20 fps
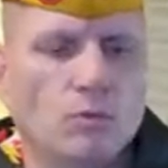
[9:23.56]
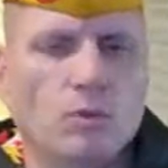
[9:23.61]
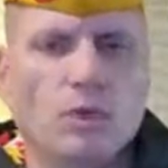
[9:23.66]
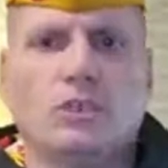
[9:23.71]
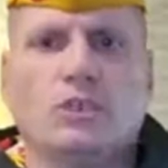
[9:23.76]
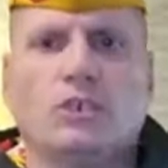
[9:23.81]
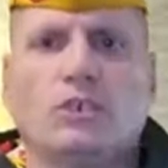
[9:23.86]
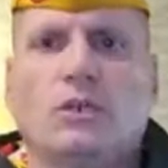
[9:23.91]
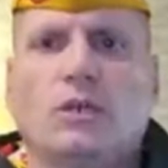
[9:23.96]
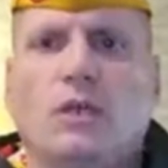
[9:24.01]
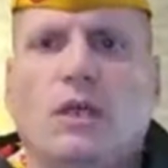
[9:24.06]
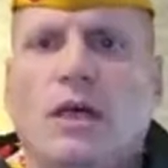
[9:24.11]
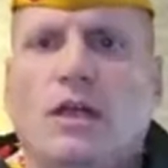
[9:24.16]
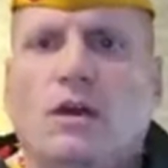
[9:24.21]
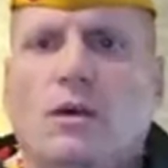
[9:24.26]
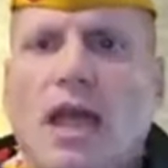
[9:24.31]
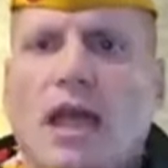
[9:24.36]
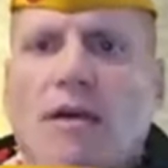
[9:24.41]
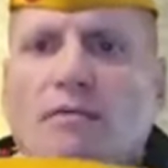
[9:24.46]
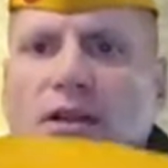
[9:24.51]
which I
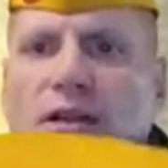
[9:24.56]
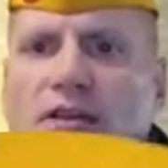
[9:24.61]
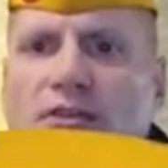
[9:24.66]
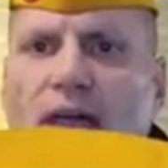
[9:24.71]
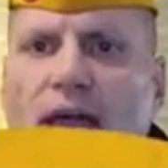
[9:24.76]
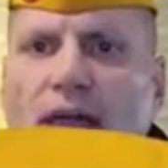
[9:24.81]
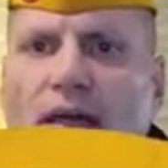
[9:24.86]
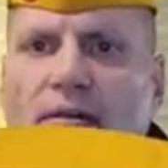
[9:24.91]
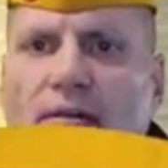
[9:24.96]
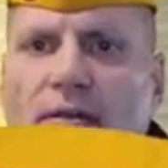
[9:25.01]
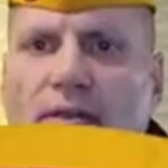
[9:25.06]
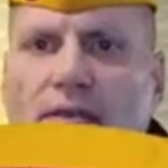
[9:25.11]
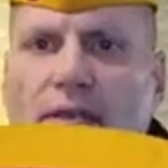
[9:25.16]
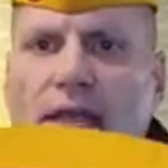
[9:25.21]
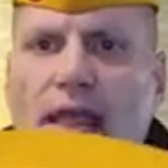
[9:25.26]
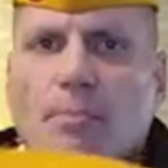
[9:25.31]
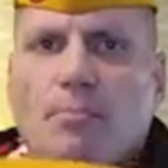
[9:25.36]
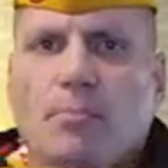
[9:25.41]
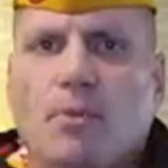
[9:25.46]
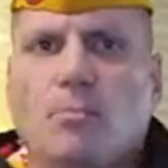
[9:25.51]
don't have an exact
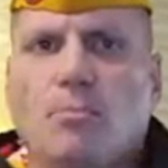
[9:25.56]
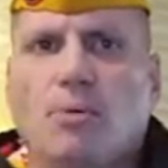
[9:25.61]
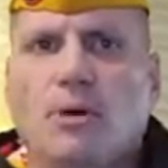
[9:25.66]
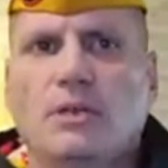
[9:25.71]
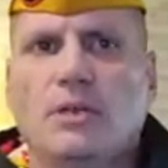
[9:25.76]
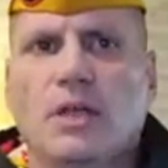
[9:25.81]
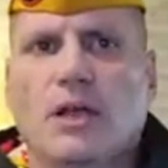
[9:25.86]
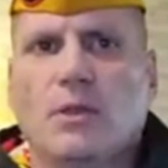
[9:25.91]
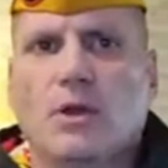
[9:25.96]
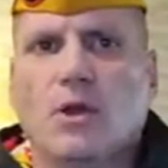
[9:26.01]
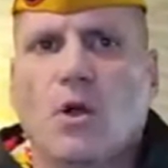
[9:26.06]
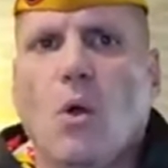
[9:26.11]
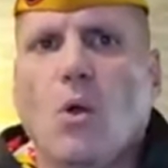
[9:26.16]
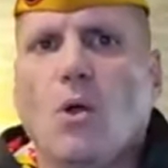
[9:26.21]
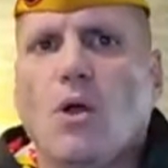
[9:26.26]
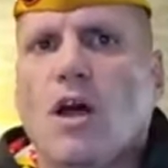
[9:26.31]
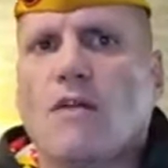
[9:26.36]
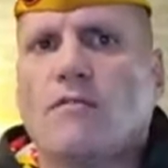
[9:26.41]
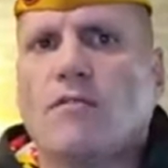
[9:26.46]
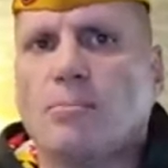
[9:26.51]
example, but on the
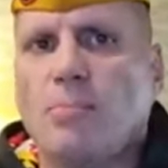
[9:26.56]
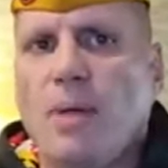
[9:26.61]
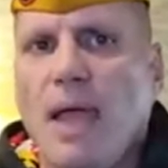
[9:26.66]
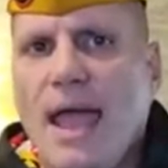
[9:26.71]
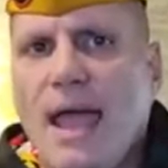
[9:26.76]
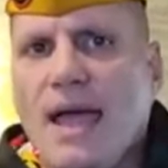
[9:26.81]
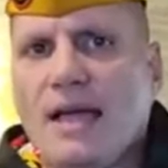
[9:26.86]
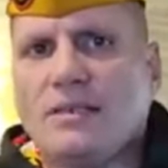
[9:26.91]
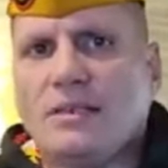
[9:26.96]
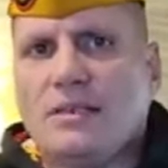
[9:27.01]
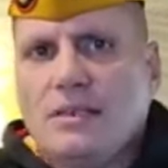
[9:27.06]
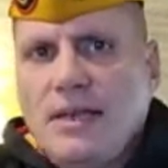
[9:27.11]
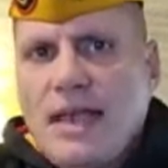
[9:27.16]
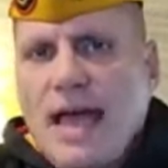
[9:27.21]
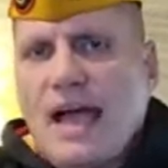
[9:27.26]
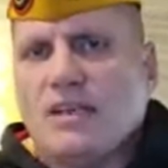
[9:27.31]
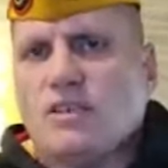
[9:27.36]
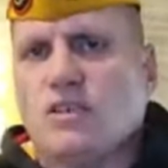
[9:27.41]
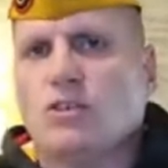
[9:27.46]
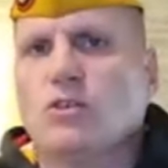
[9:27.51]
gold cover, past
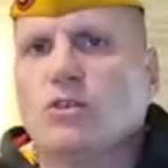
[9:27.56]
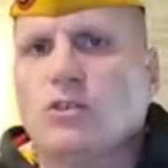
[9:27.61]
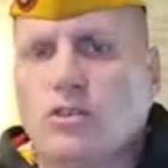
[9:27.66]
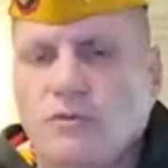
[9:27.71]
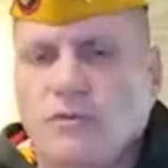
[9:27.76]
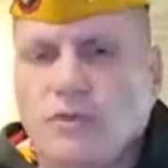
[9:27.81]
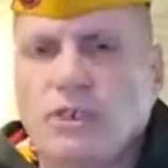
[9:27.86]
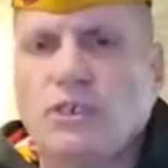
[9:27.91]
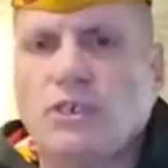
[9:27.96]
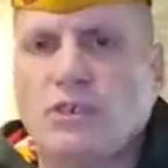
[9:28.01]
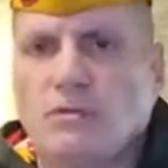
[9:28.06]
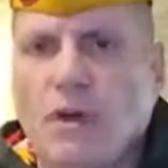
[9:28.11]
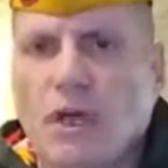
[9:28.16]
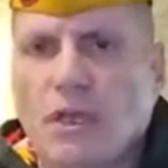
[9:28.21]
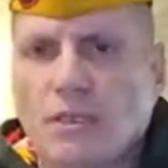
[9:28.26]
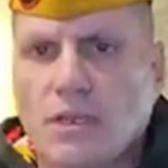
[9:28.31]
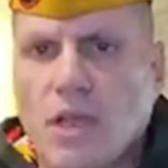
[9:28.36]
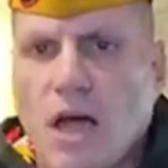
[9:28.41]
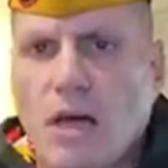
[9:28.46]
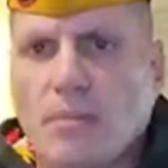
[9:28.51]
National Division
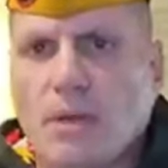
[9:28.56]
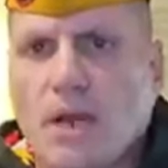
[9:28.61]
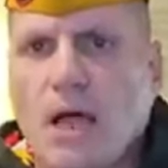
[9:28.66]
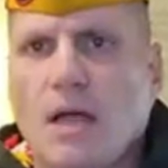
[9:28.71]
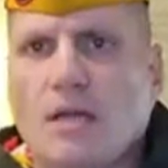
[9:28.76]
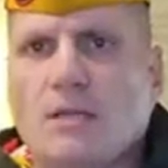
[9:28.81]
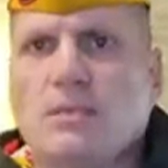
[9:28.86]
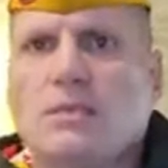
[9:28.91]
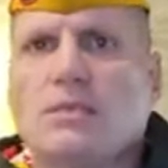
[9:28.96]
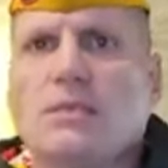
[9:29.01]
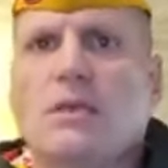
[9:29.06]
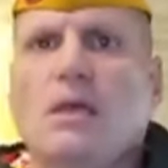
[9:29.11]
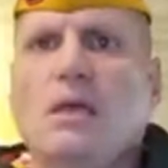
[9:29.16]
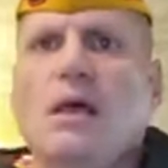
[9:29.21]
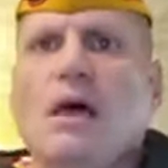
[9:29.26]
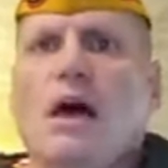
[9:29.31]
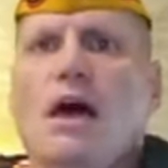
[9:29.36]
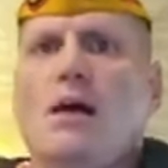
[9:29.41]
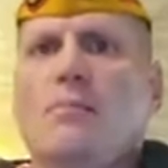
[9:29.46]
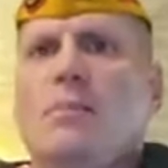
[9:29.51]
Vice Commandants,
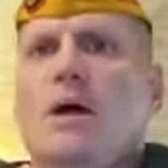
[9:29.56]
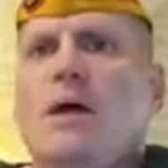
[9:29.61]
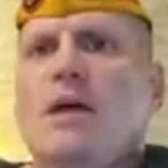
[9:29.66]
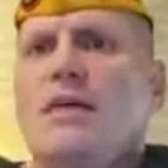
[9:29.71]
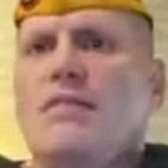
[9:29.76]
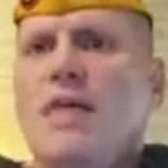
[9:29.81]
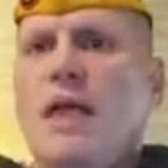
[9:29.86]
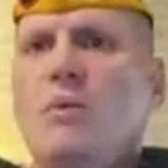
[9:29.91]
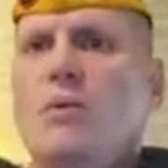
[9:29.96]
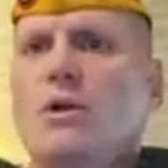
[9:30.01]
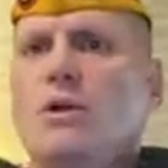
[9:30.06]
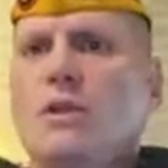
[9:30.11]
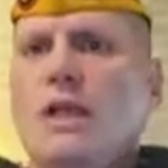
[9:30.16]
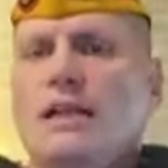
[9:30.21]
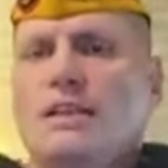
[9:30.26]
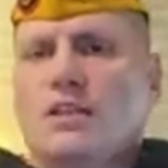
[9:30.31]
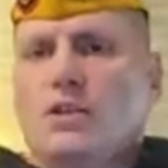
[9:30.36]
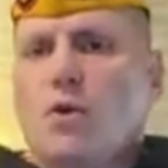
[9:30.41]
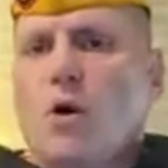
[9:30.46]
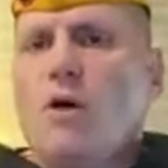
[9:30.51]
they were
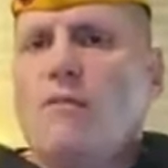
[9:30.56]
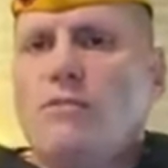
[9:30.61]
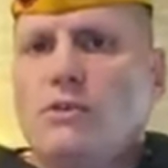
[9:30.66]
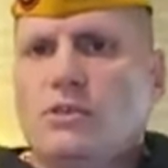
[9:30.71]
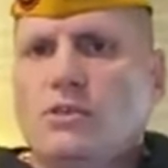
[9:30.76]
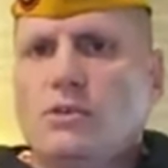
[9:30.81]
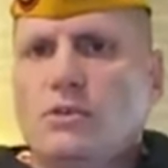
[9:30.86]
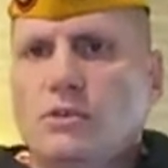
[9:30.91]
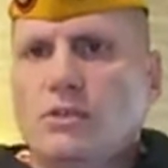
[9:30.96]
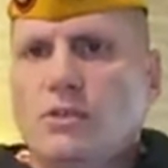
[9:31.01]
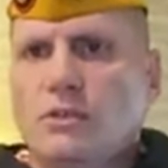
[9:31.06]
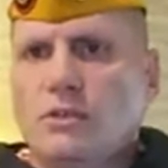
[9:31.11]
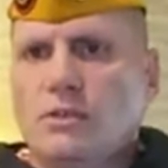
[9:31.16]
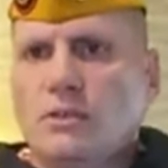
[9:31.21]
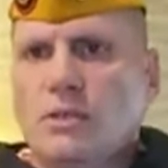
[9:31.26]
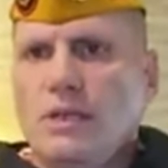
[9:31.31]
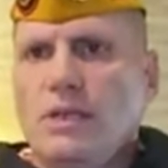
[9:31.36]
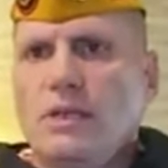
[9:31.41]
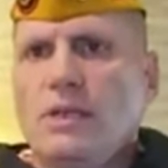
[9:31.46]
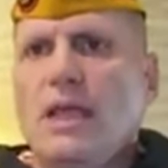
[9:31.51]
elected officers in the
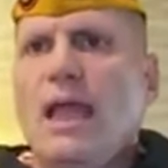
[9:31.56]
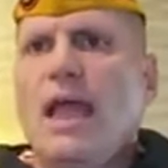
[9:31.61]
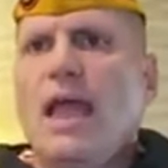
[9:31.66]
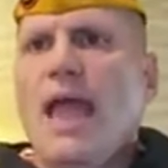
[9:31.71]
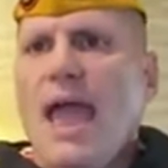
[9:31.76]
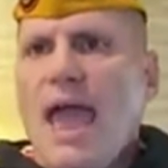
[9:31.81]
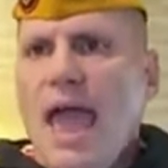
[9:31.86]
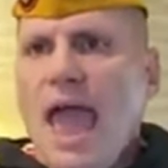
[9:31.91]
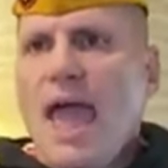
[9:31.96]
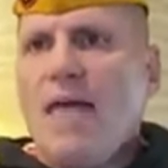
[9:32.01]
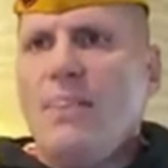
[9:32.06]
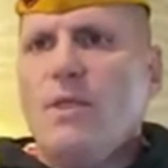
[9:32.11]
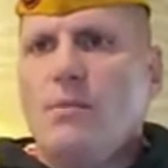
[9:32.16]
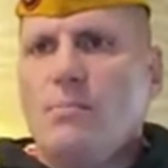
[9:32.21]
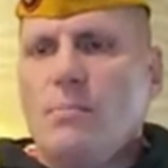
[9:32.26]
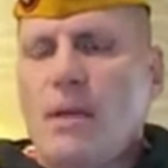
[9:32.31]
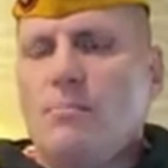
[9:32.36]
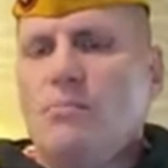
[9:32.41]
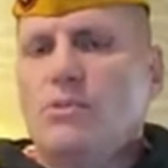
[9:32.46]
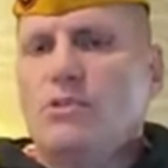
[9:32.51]
League, and they're
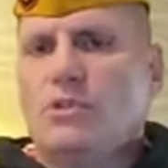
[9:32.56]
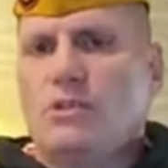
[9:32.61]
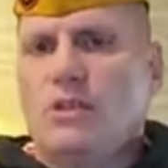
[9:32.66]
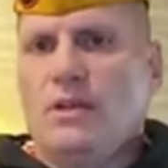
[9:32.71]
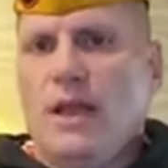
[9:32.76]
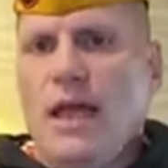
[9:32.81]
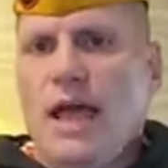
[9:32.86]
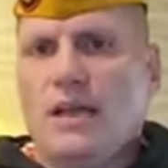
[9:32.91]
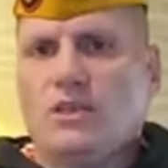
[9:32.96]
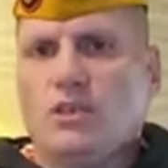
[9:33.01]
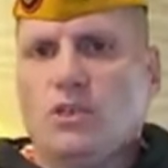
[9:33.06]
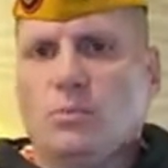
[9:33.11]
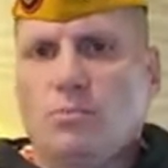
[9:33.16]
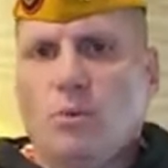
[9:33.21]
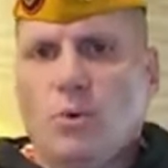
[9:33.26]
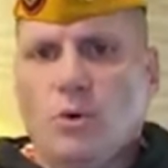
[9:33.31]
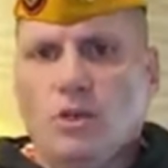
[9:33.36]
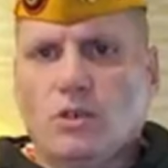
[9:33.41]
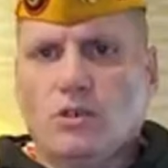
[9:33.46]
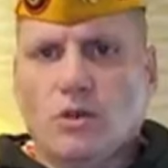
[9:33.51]
members of the National
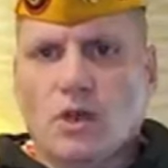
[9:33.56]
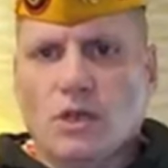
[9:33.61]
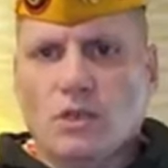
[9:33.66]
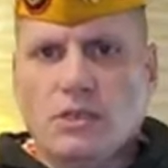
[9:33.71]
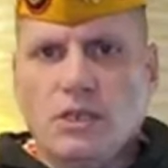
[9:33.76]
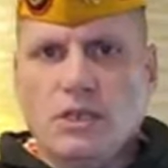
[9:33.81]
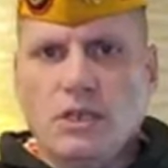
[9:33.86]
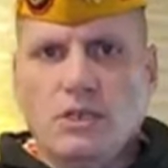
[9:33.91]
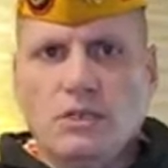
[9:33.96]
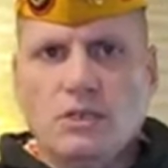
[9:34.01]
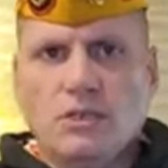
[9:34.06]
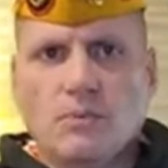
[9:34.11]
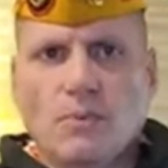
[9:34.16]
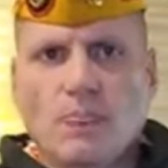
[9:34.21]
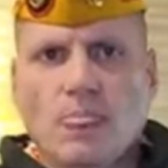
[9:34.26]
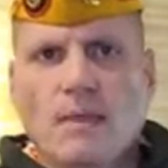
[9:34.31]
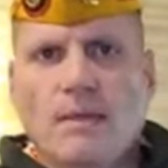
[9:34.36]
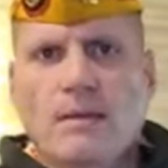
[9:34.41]
Board of Trustees.